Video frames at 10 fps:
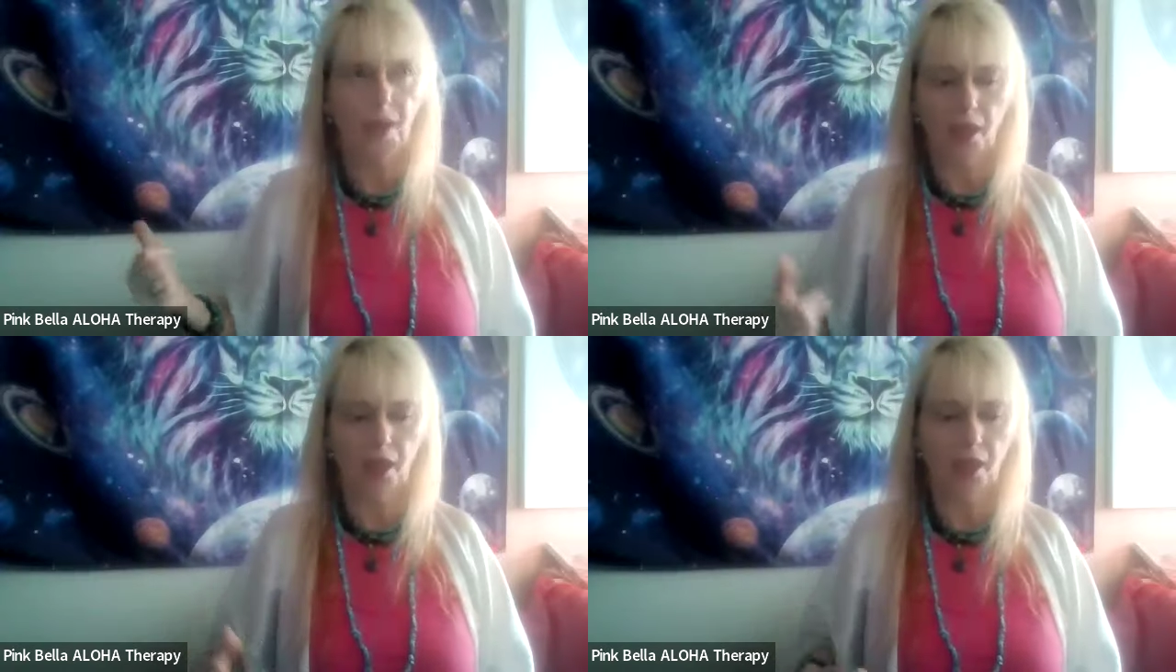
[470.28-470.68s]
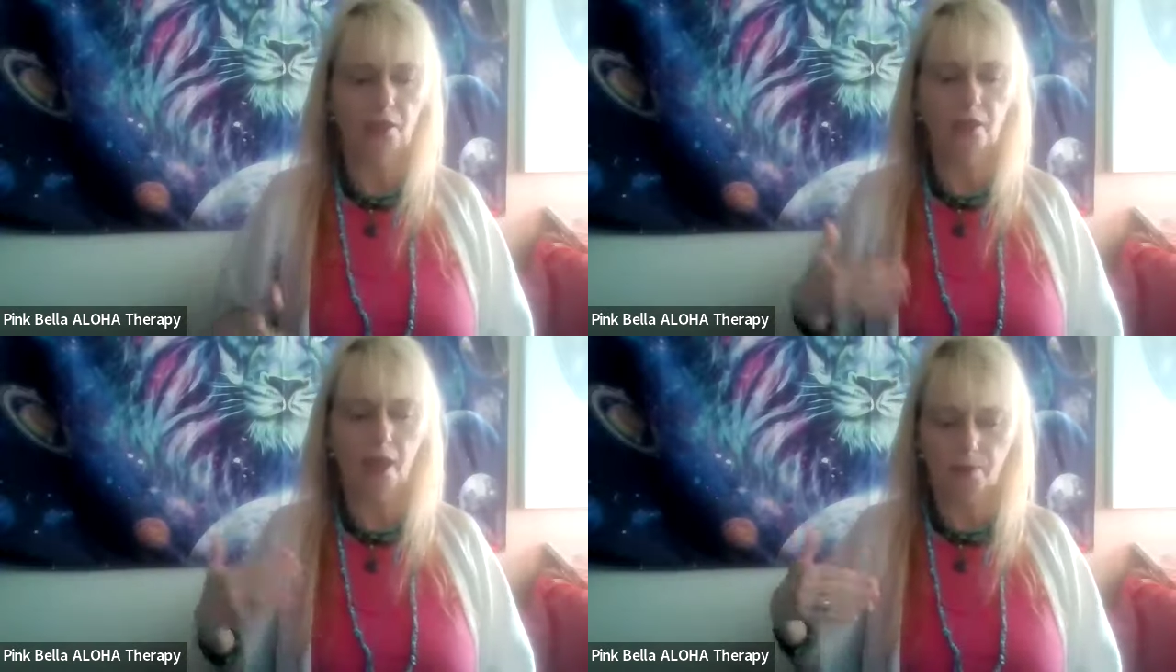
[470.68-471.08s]

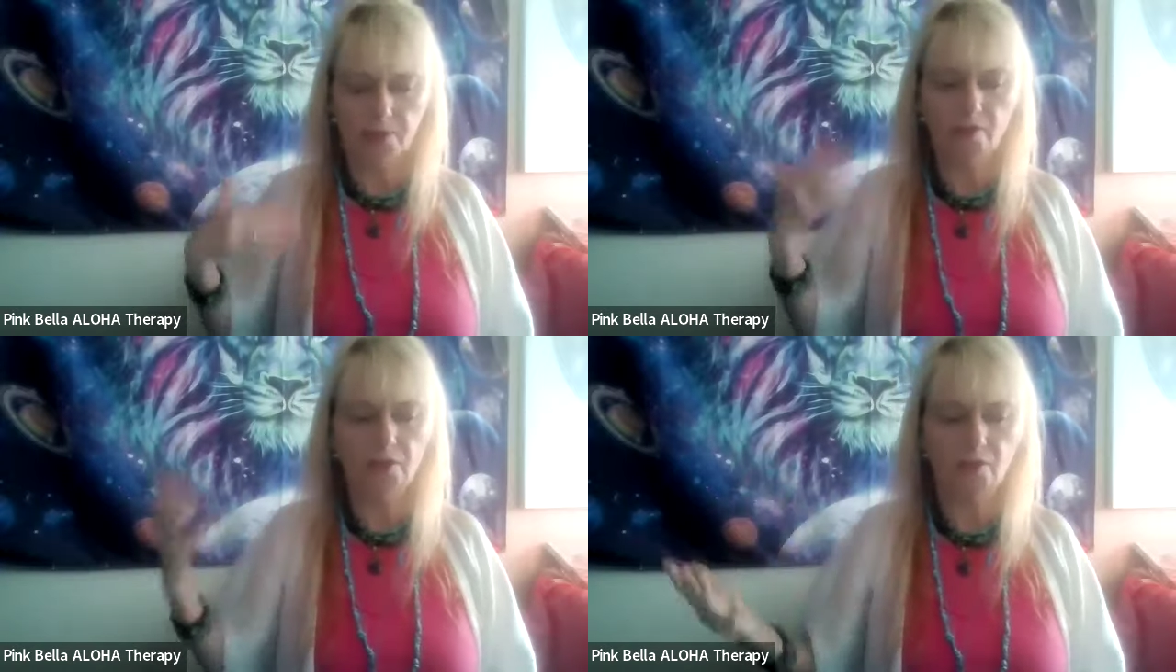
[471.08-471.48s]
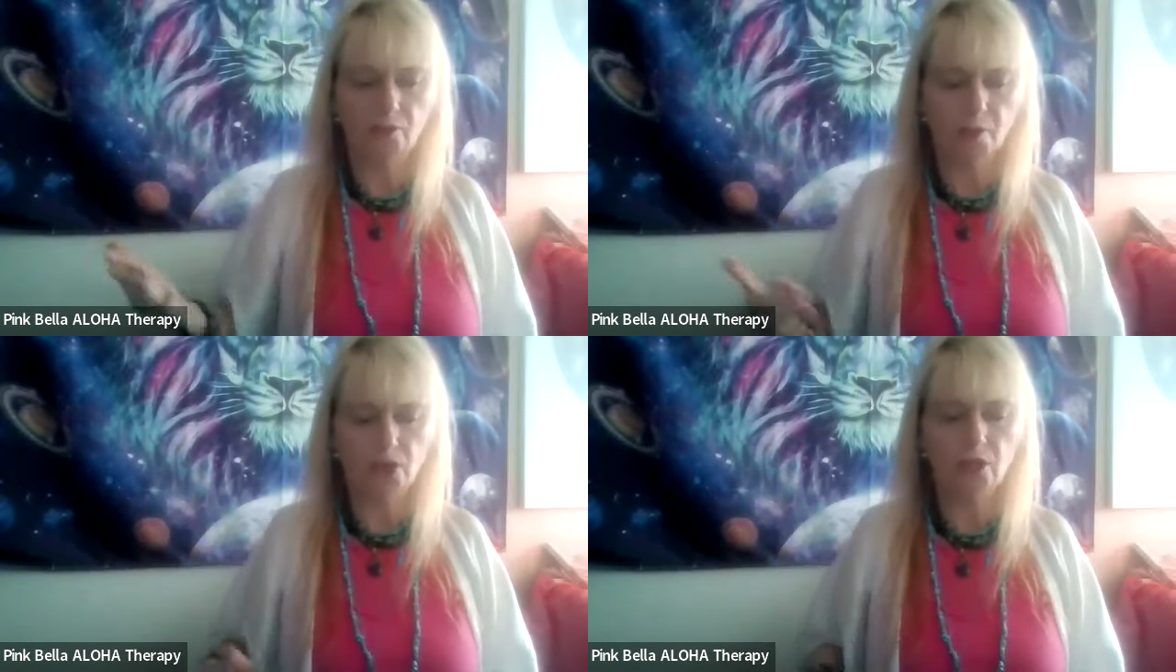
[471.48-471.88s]
And I was given the
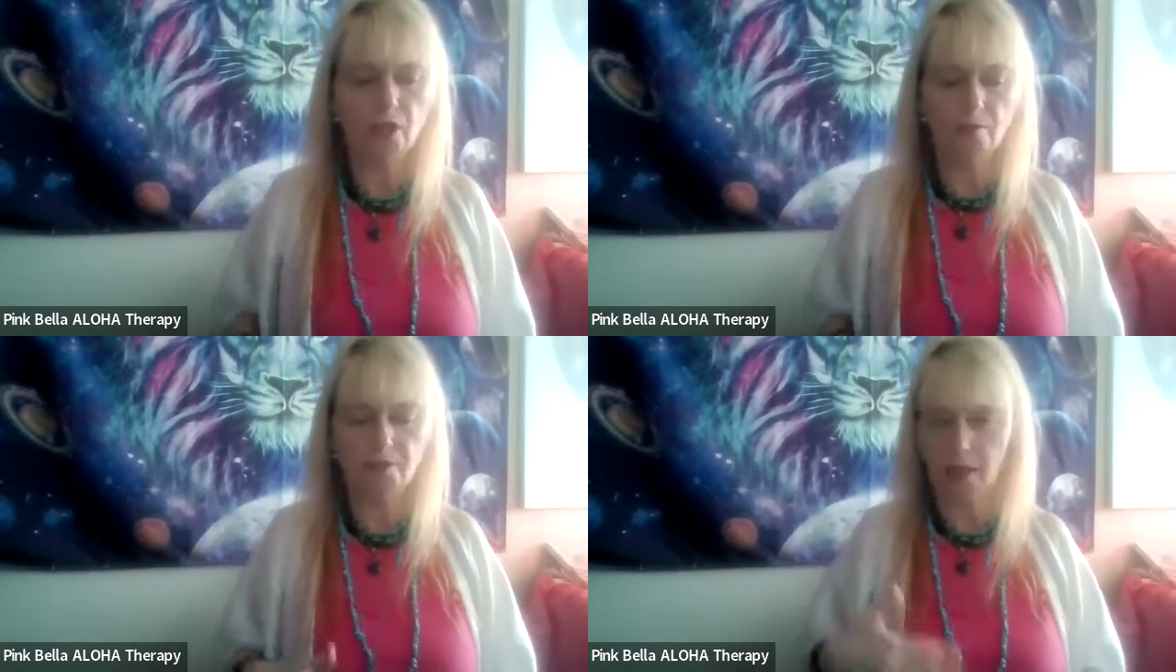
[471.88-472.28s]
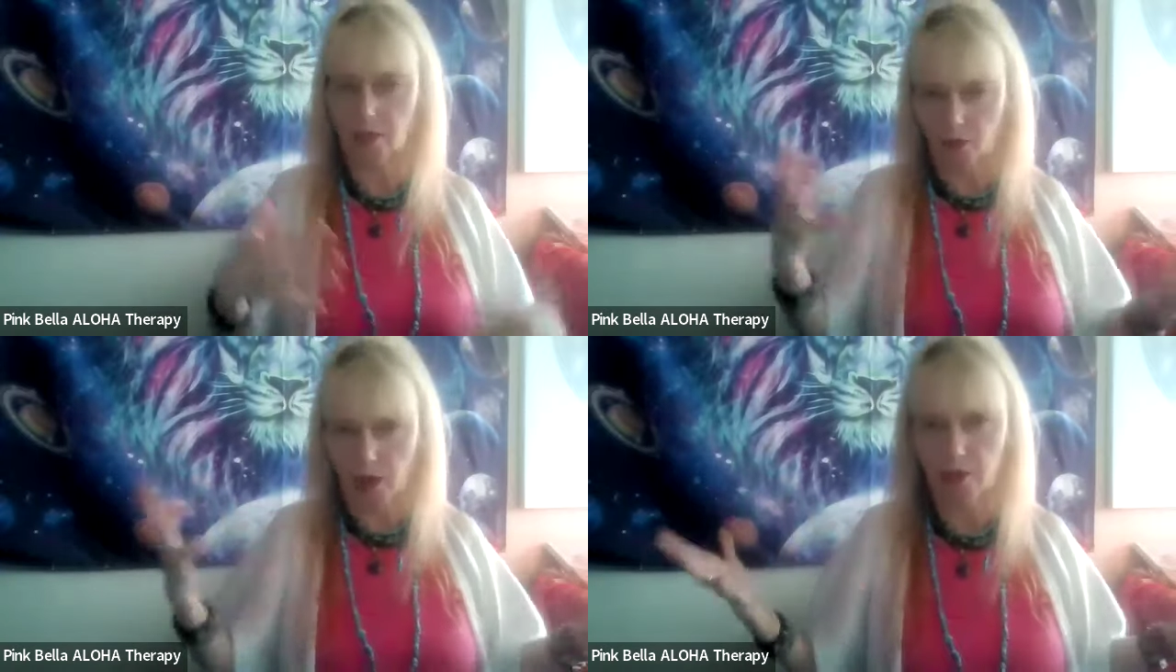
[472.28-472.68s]
information and I was like,
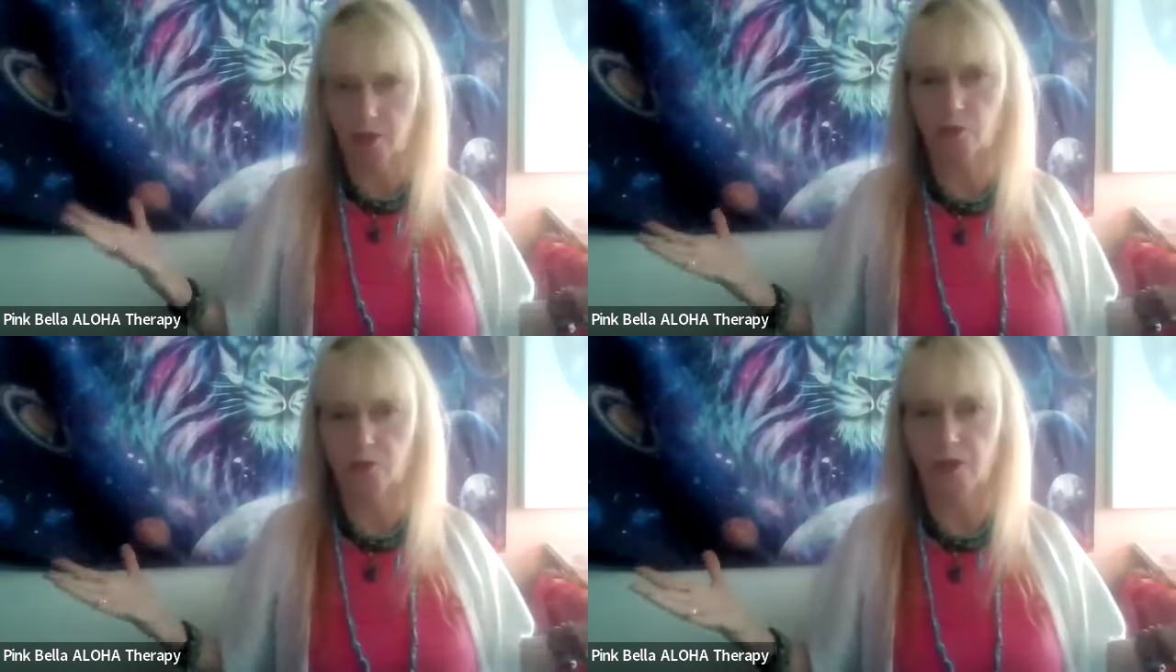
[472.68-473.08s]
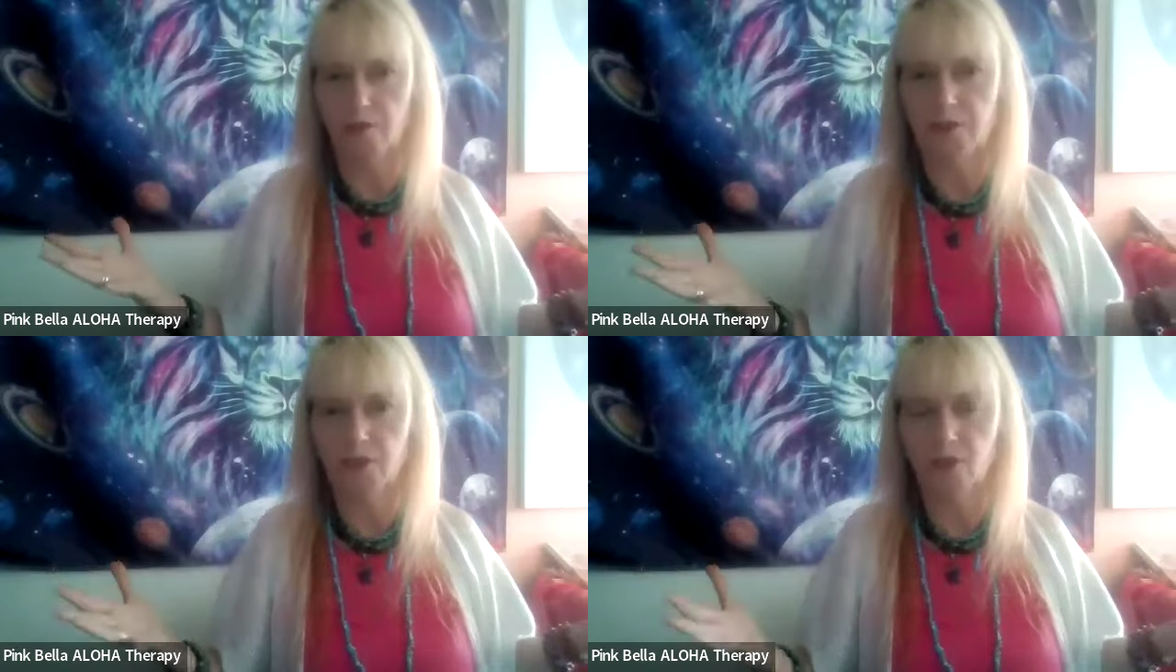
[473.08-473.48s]
okay, through
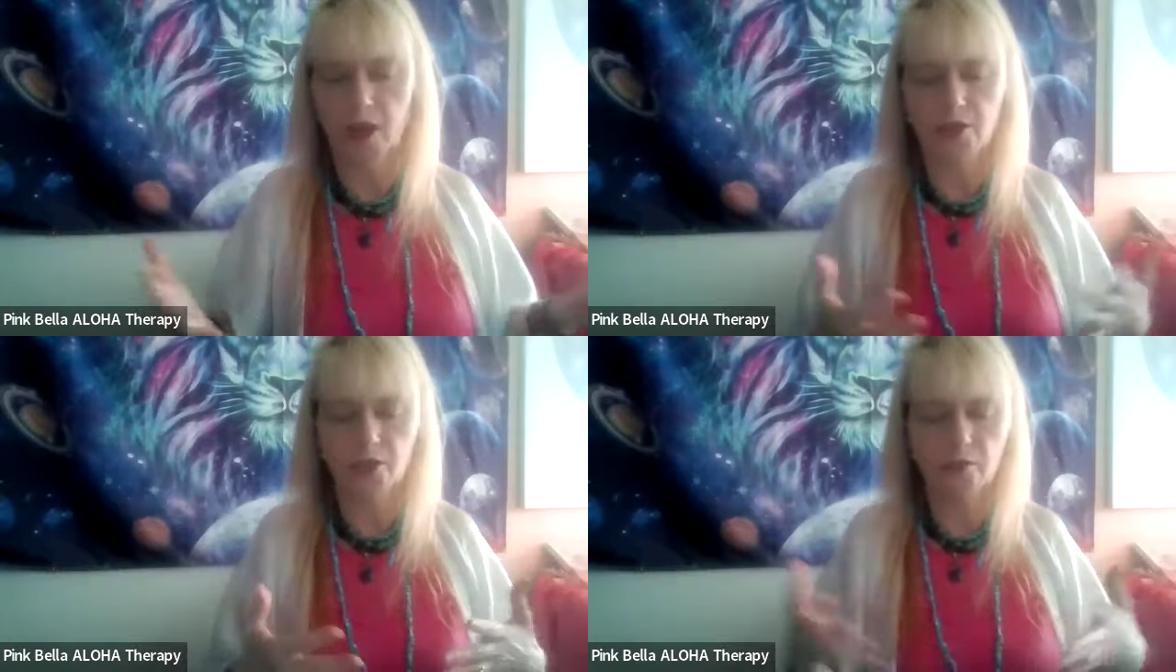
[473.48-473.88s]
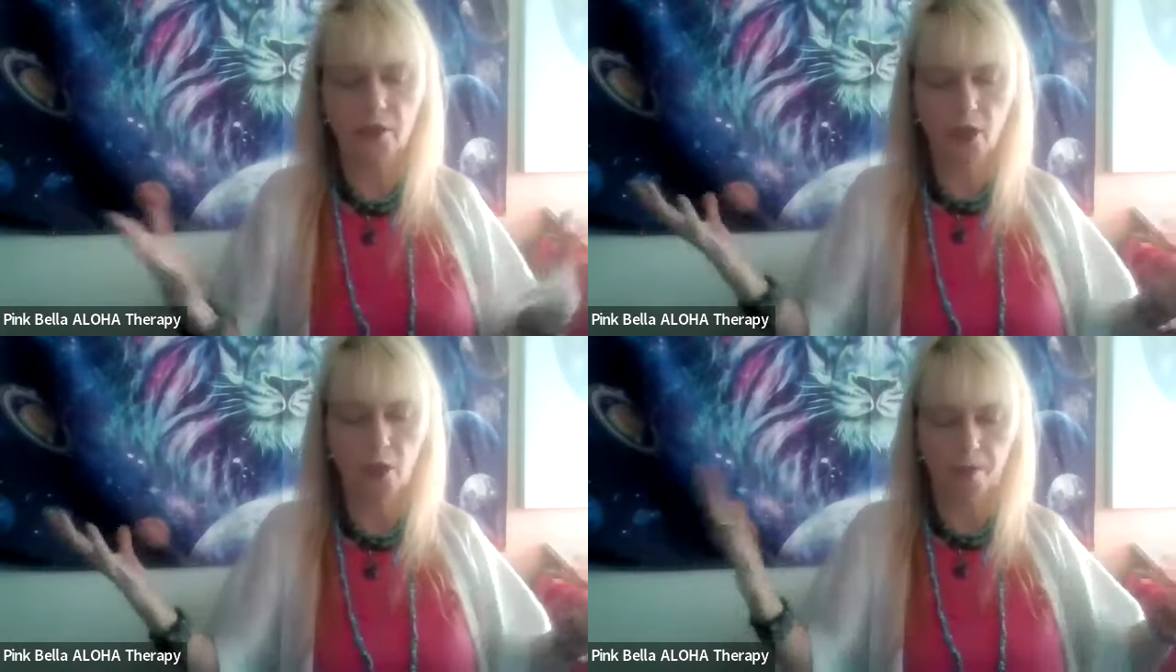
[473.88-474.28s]
forgiveness and gratitude,
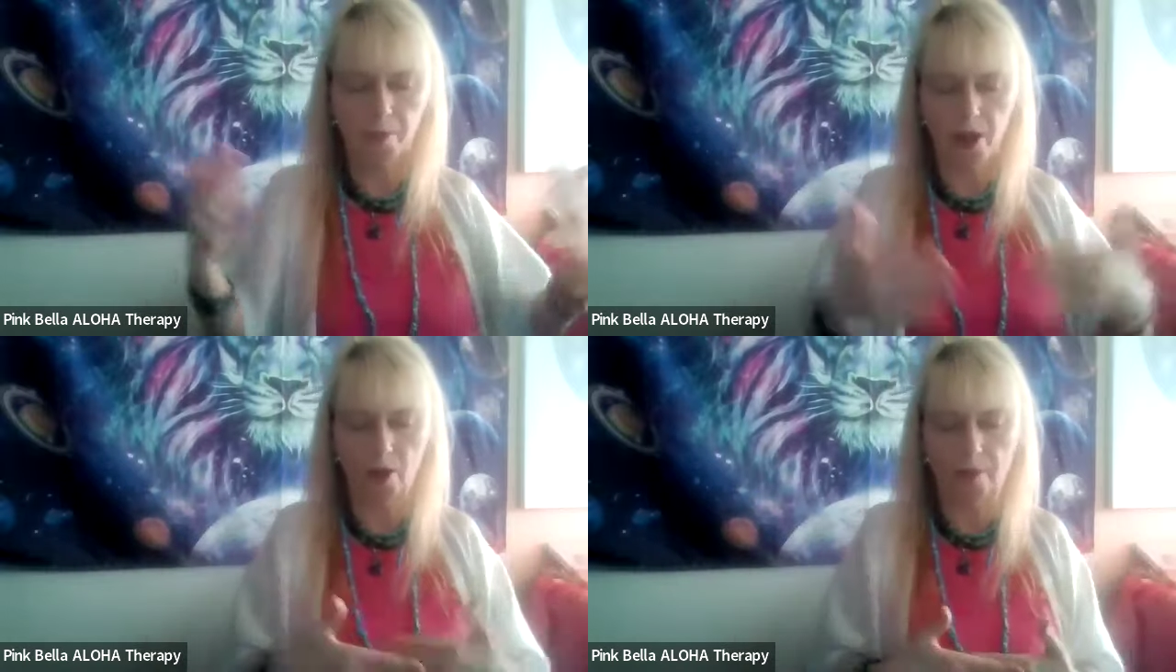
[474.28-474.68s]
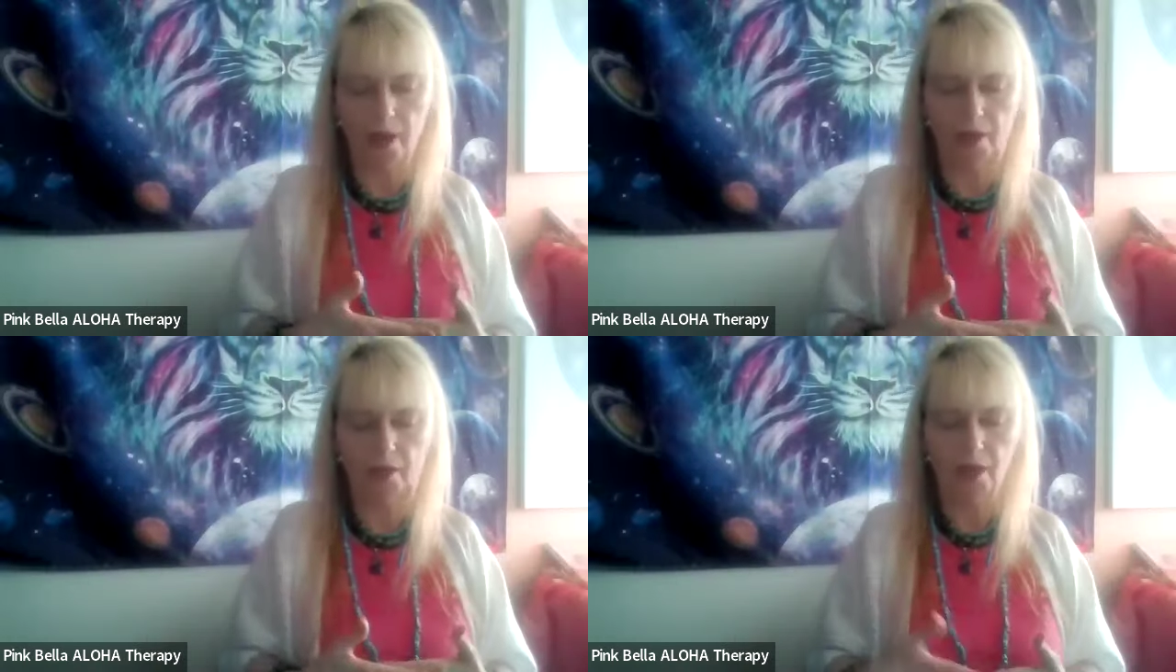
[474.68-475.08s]
I call my power
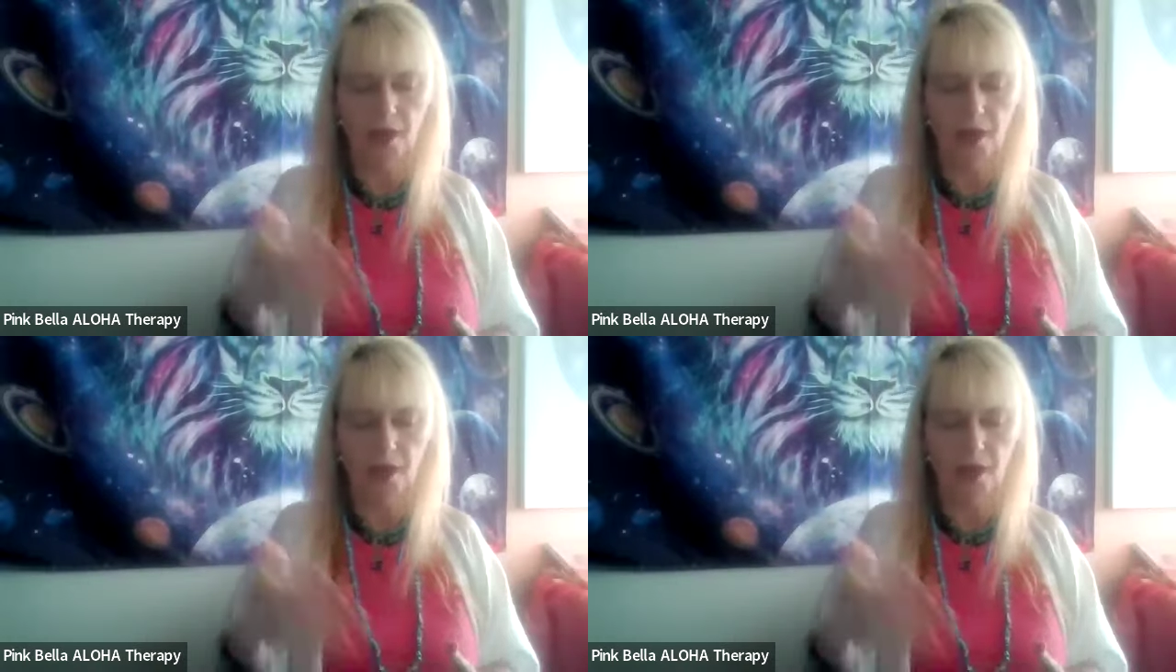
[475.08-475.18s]
back